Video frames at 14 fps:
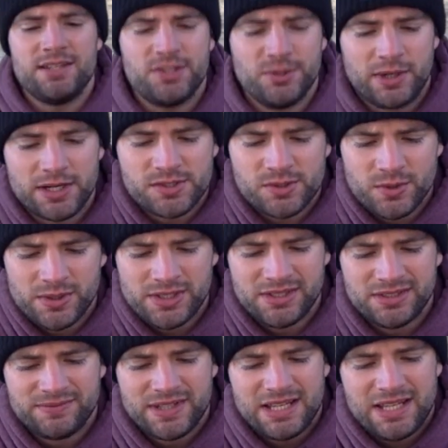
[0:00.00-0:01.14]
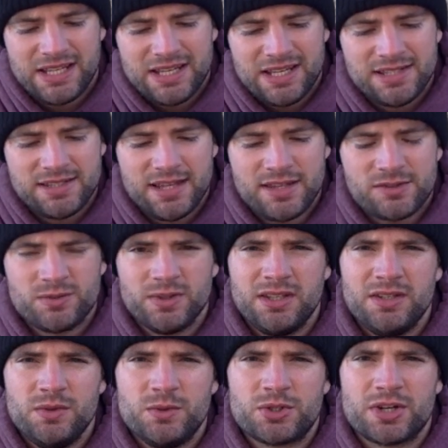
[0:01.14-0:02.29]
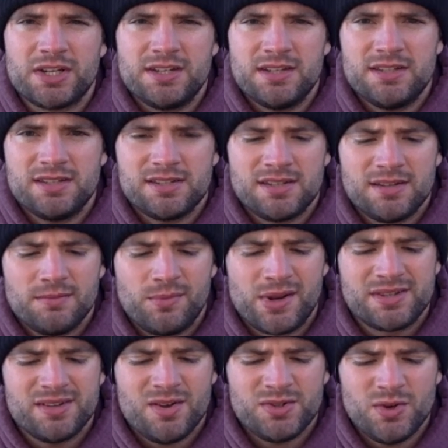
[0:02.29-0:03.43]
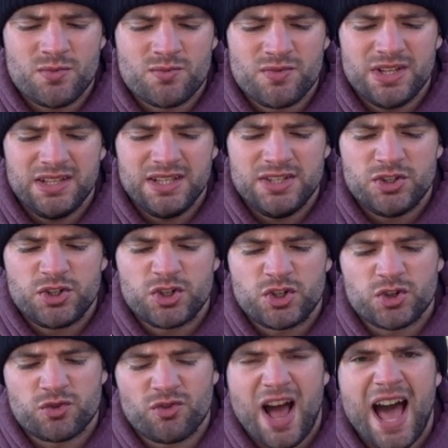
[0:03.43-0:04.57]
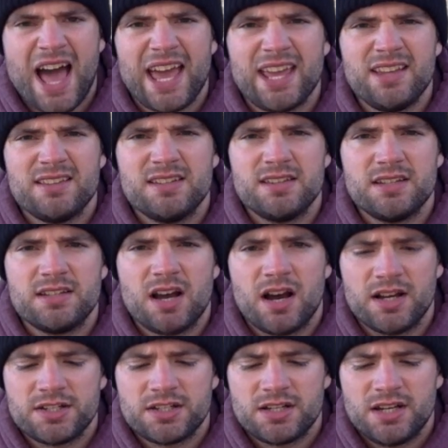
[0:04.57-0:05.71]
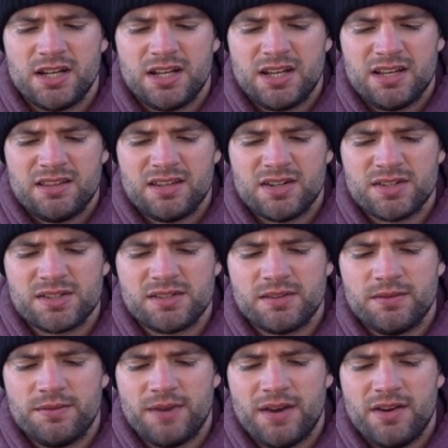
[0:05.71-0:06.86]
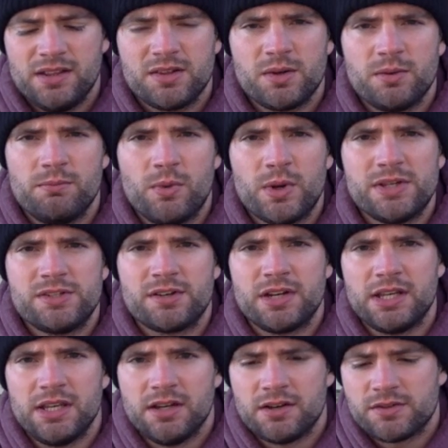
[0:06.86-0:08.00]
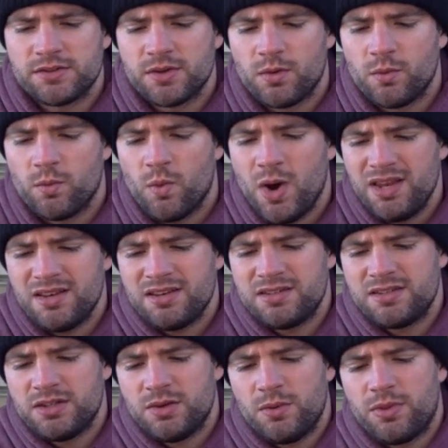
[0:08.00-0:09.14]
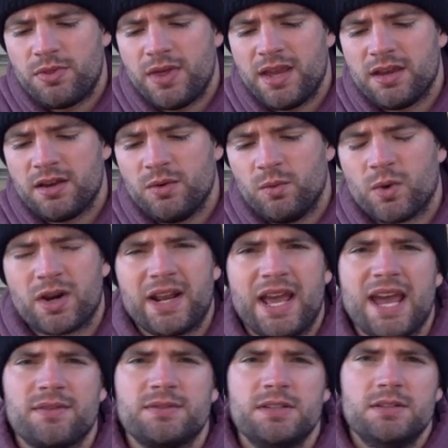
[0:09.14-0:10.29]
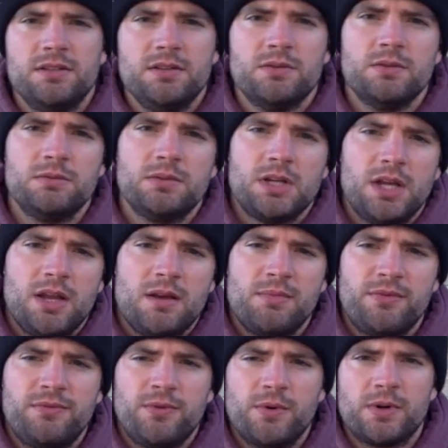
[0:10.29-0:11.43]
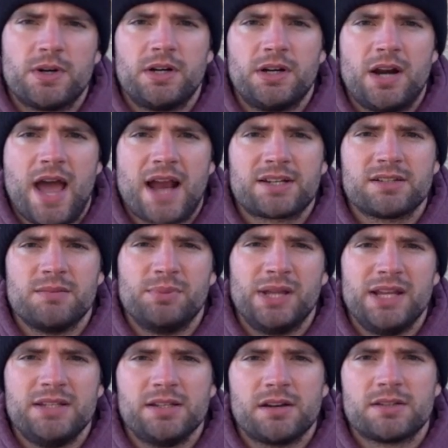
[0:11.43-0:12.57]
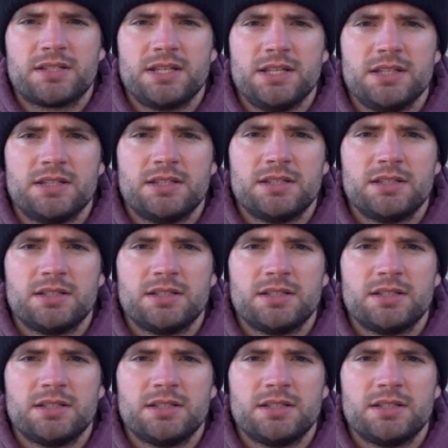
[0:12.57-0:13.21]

to our soil is that it's really nutritious, but it's also really dry to the touch. There's very little moisture in here. So what do you think we're going to have to do before actually planting our seeds?